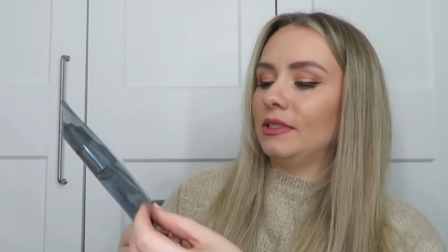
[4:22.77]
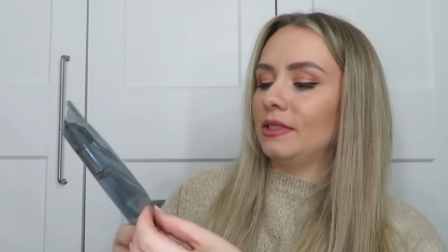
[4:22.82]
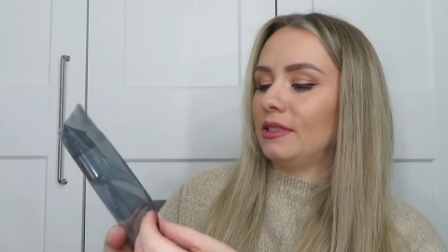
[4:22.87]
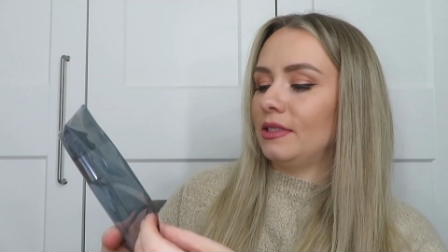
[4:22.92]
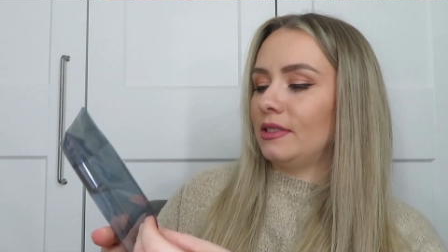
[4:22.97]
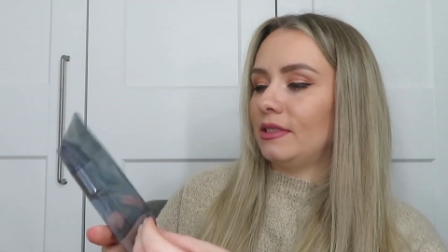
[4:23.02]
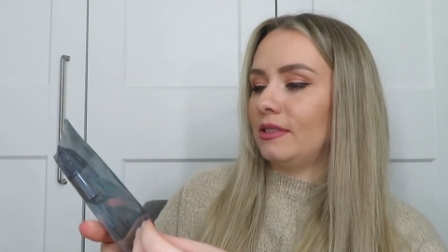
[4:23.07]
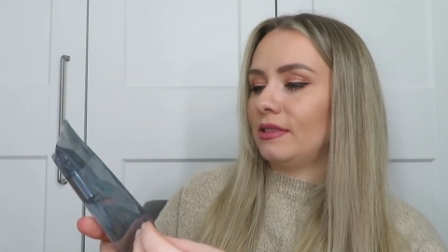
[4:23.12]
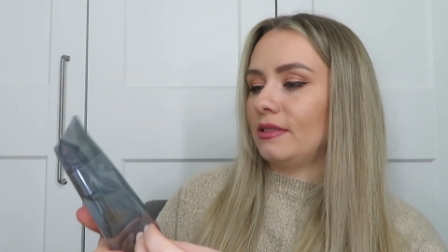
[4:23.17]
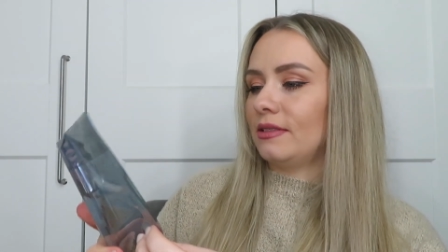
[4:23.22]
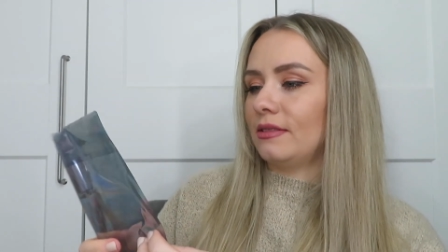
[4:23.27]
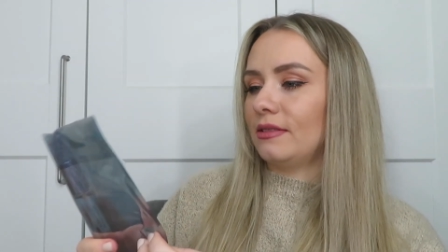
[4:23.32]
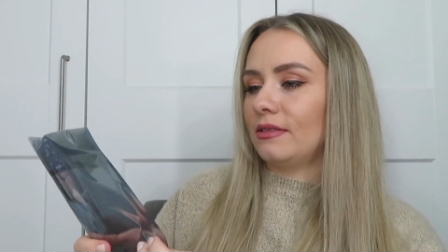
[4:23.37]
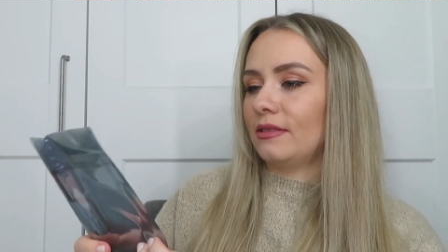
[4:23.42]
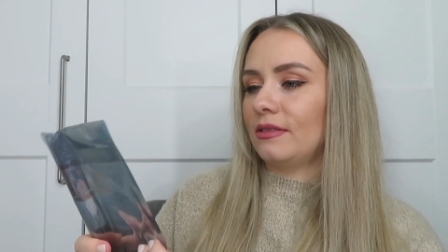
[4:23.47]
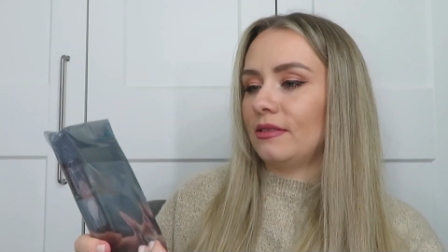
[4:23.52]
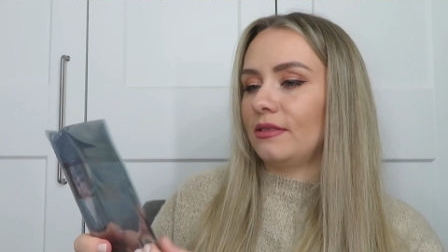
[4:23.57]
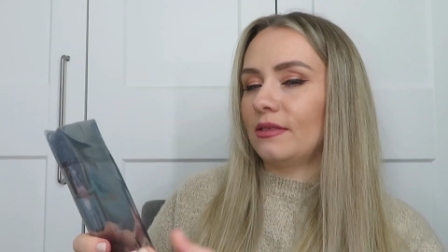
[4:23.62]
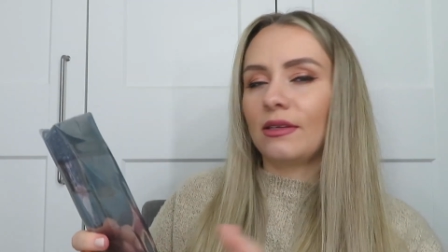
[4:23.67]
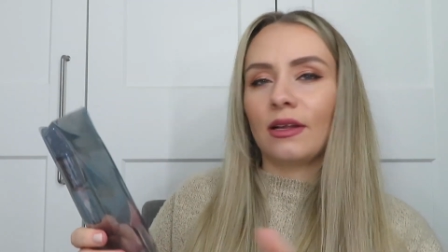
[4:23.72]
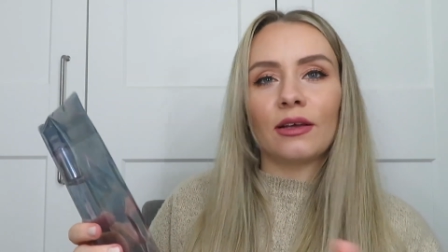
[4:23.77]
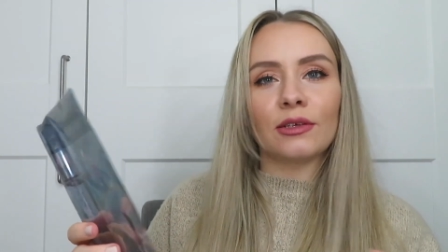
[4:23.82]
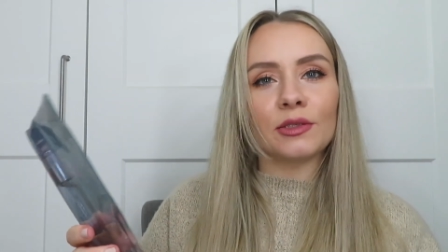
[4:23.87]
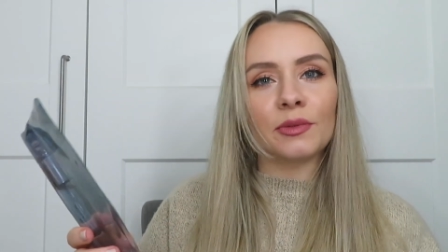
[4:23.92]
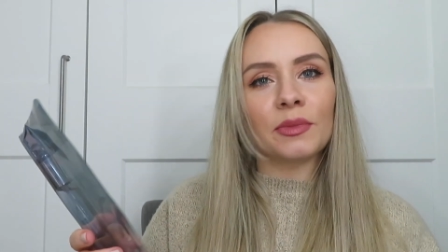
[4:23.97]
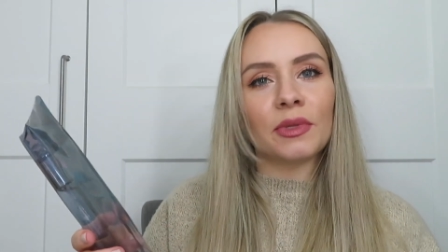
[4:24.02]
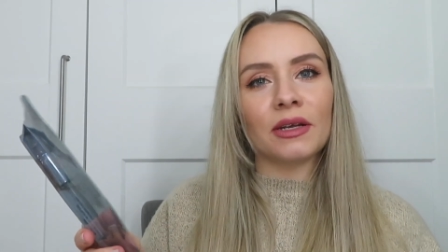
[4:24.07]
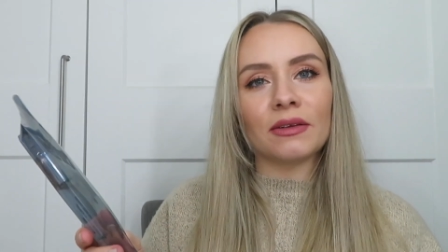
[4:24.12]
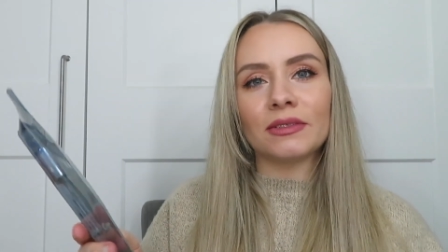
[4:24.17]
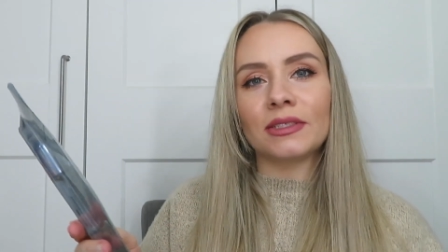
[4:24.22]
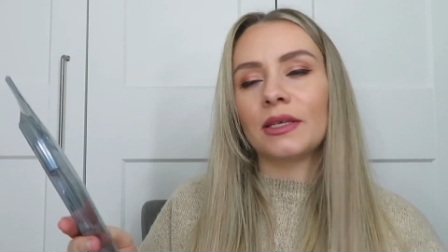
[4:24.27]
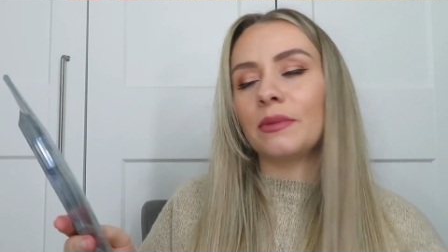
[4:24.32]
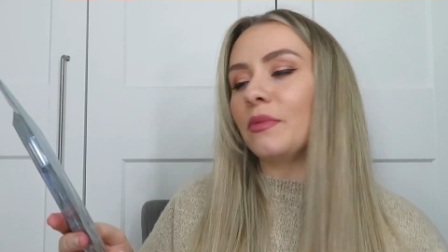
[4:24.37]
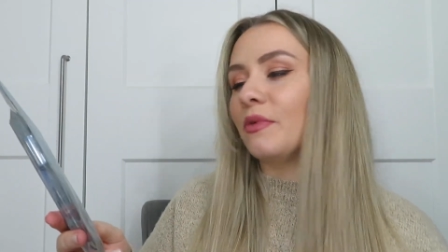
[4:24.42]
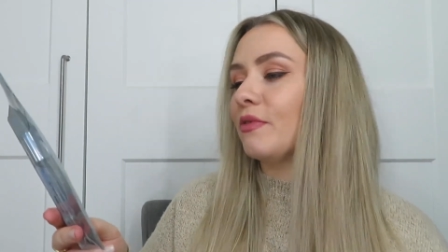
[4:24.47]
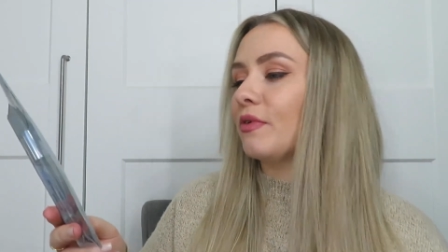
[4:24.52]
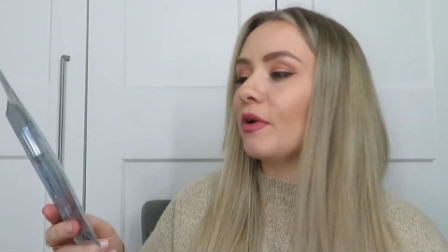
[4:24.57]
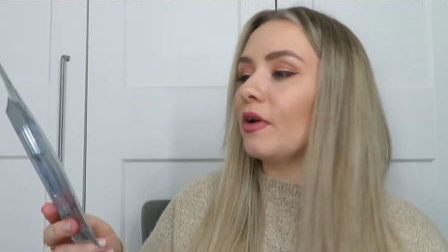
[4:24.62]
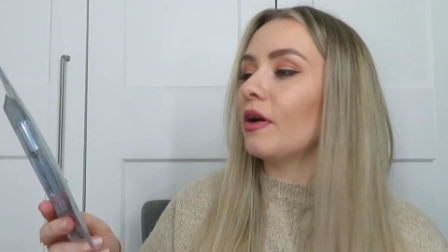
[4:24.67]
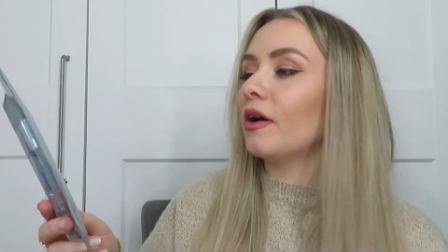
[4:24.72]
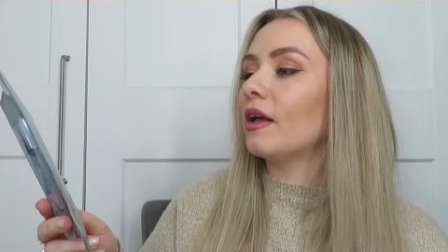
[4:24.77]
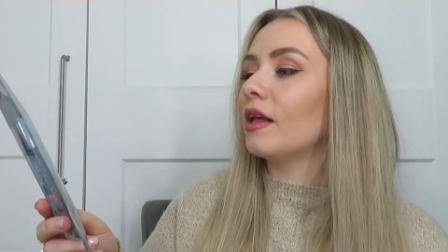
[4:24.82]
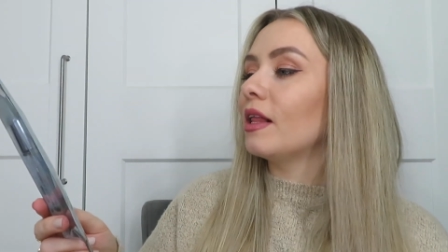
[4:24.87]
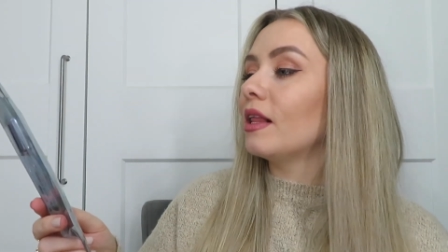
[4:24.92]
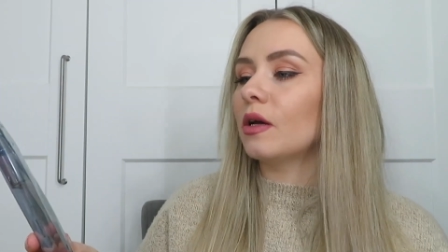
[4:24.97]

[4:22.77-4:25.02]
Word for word: which is not something I've seen before.